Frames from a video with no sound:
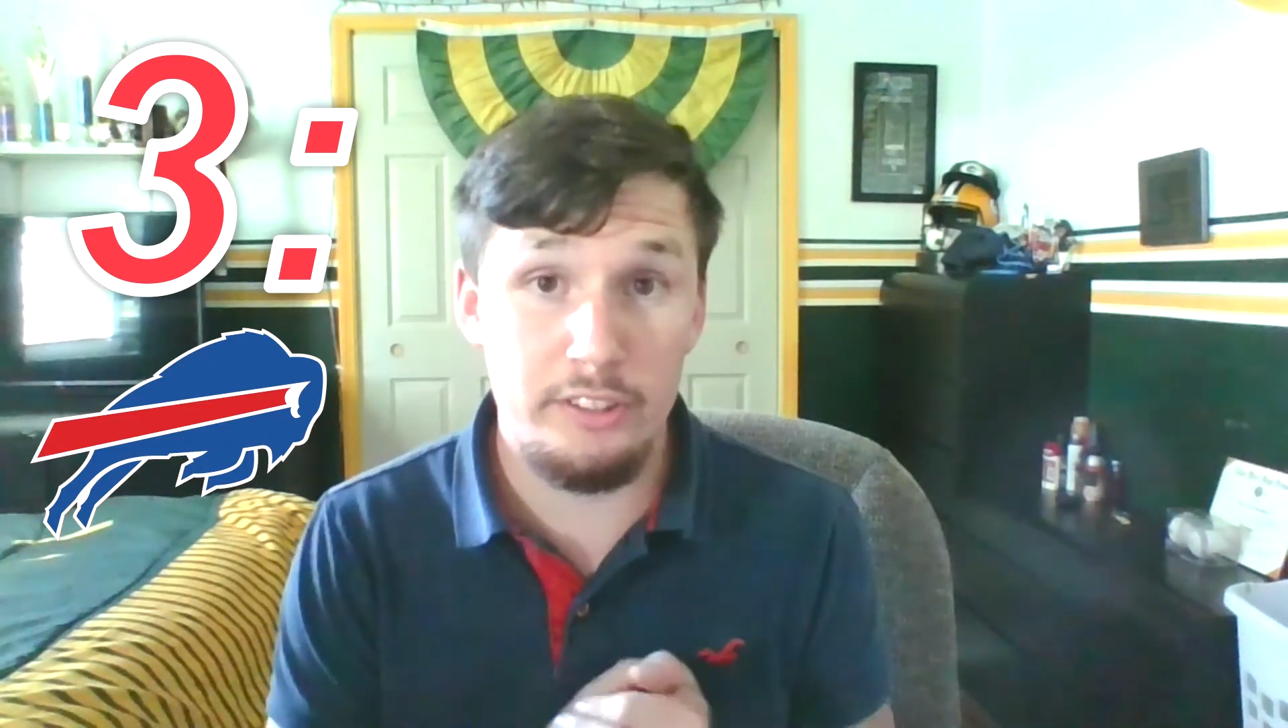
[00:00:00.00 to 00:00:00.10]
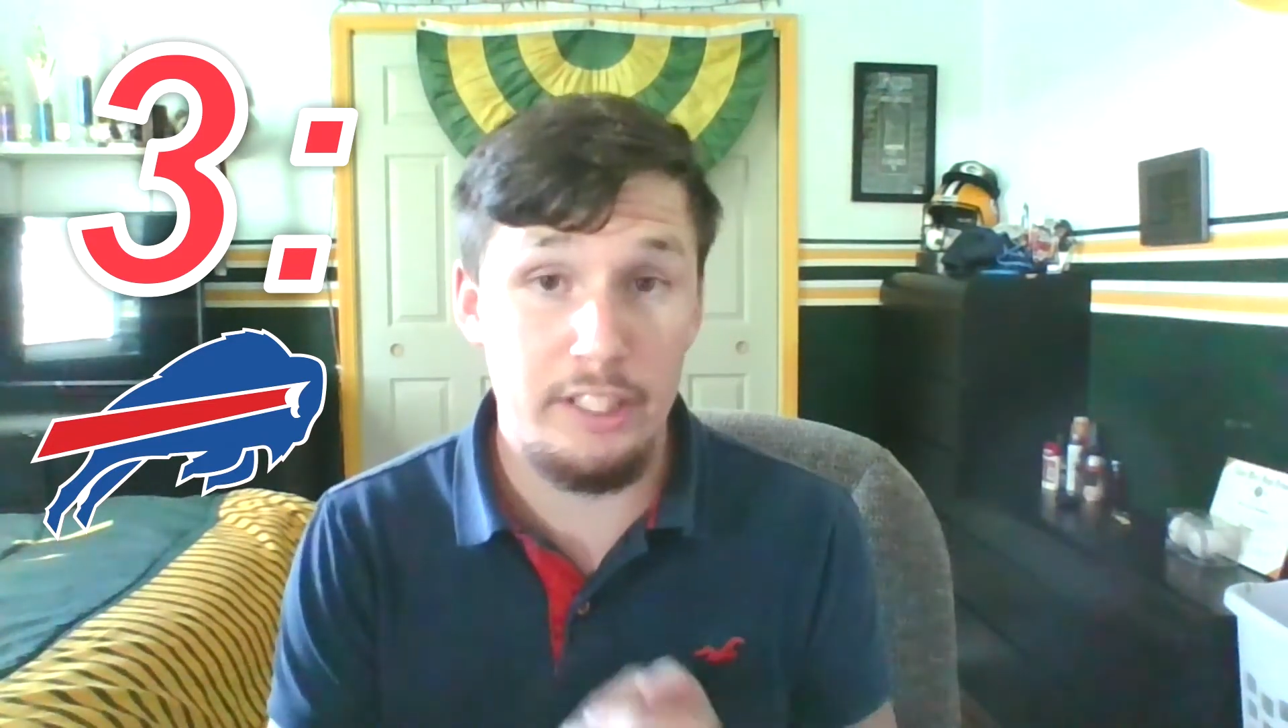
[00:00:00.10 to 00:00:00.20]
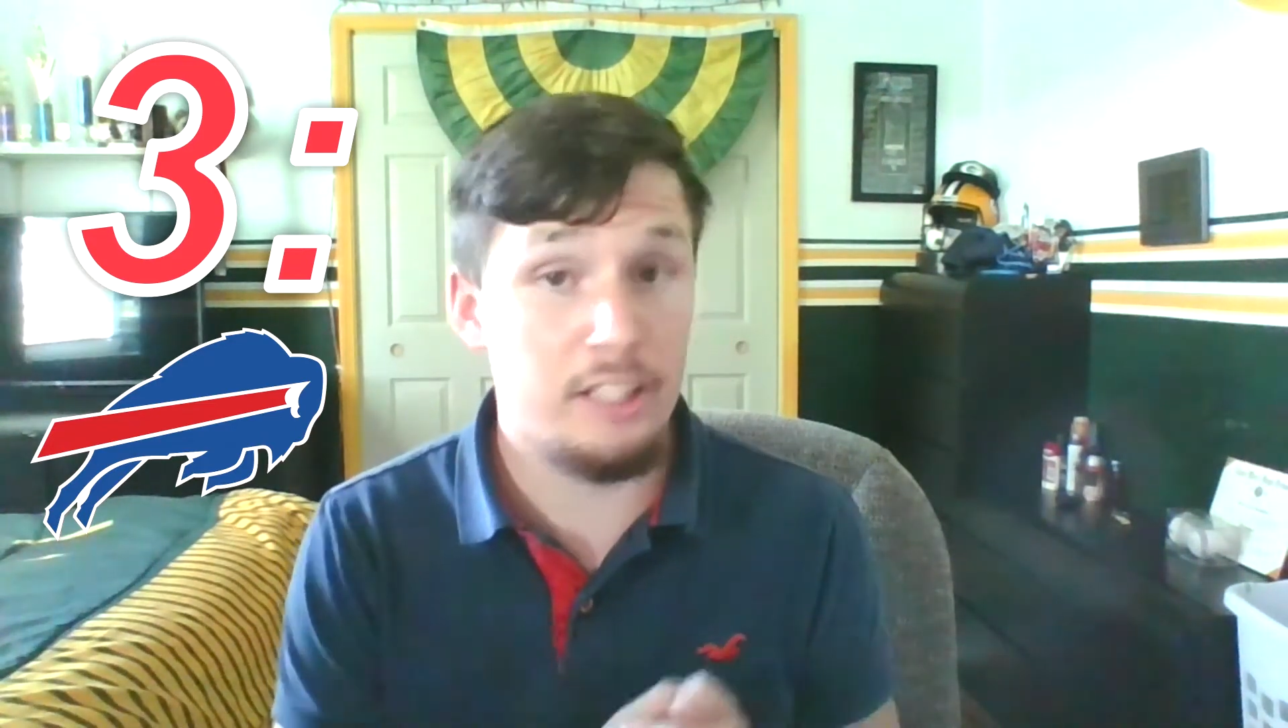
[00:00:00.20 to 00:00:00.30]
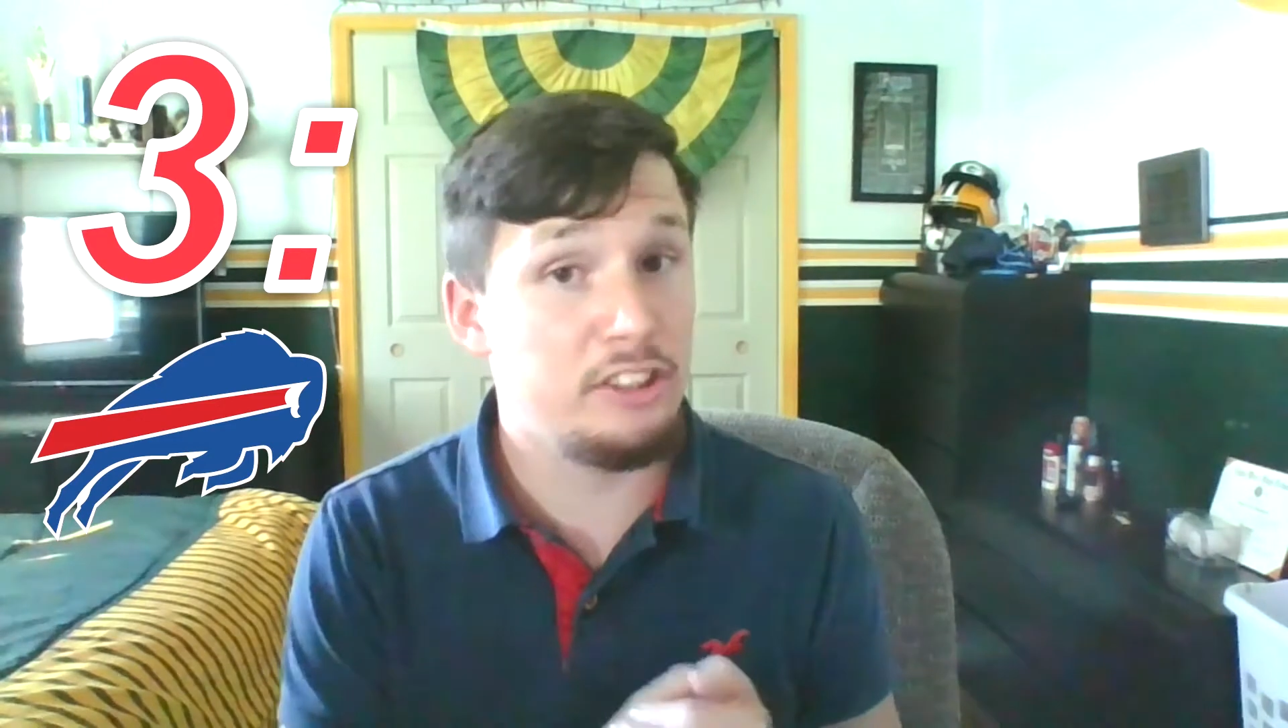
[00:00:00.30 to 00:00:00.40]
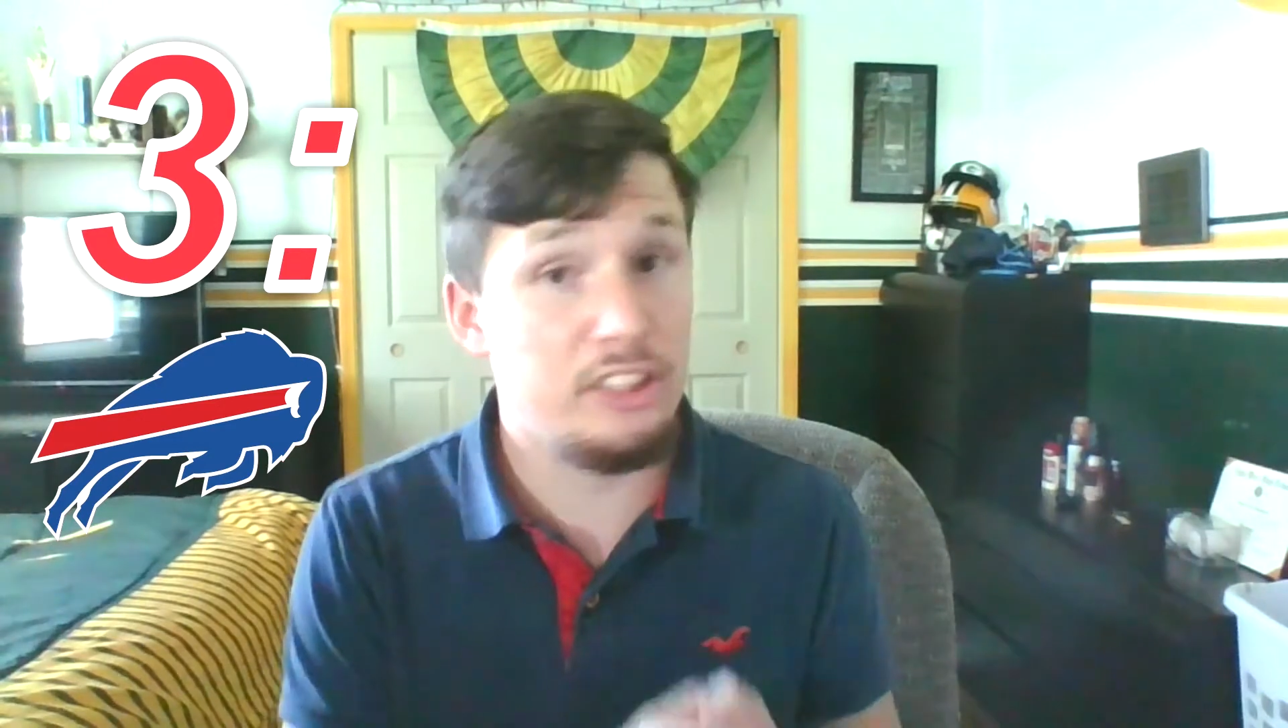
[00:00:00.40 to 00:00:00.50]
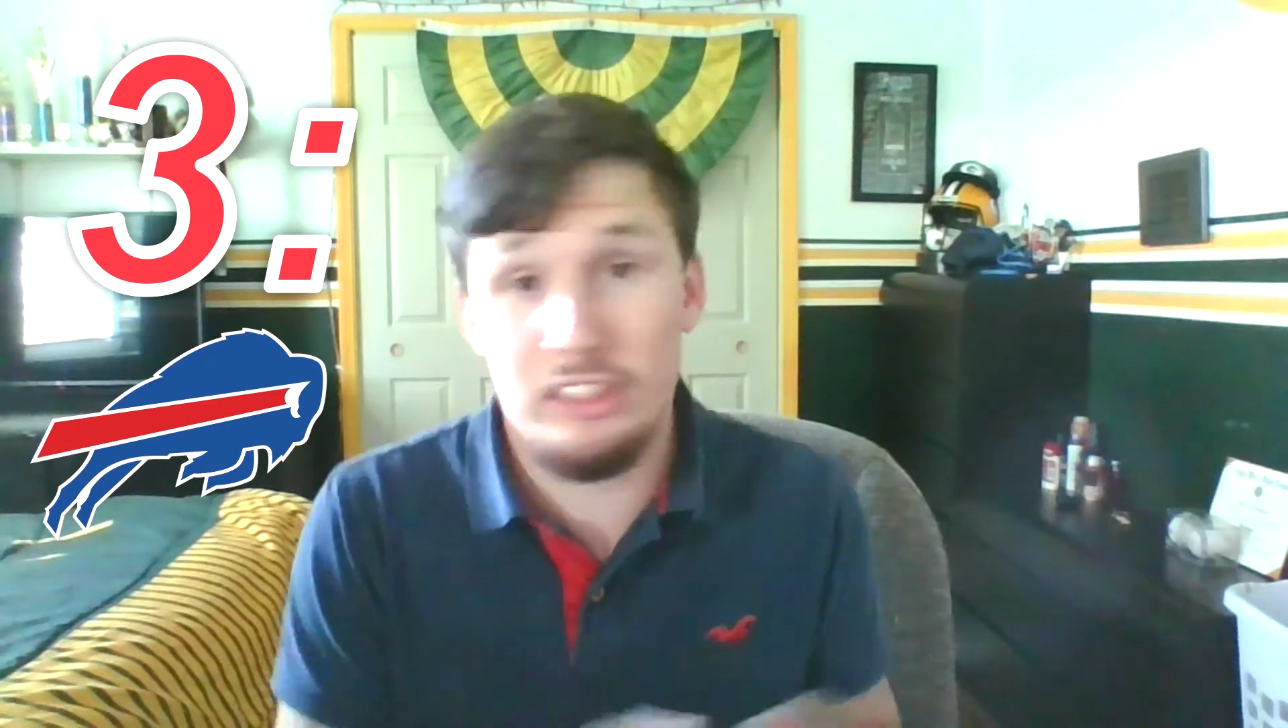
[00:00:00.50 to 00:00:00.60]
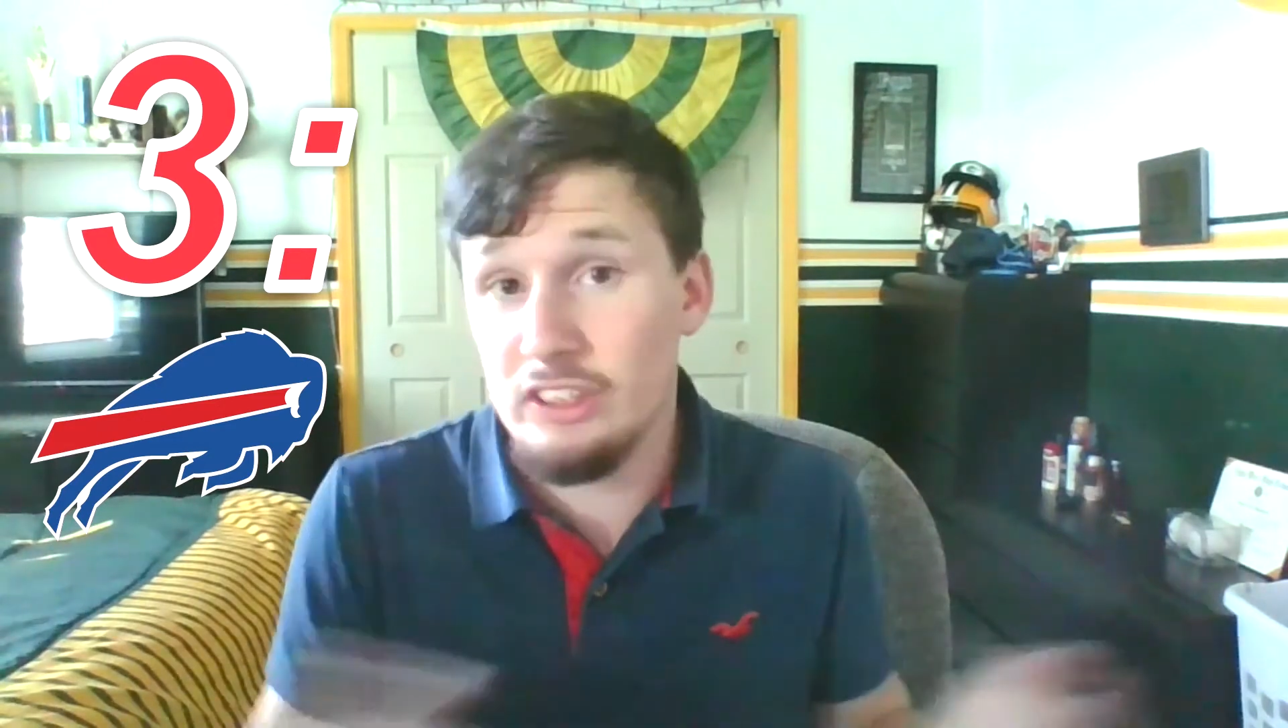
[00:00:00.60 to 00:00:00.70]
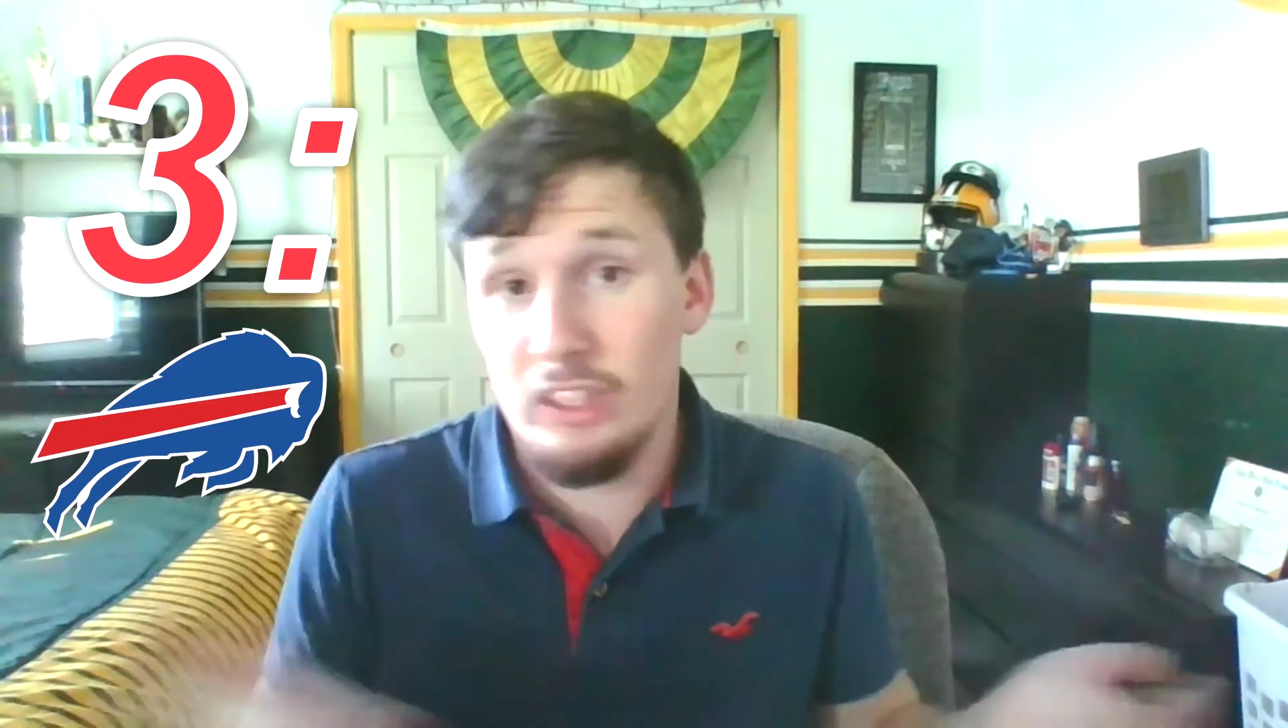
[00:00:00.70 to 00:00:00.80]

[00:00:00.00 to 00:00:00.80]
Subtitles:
They're just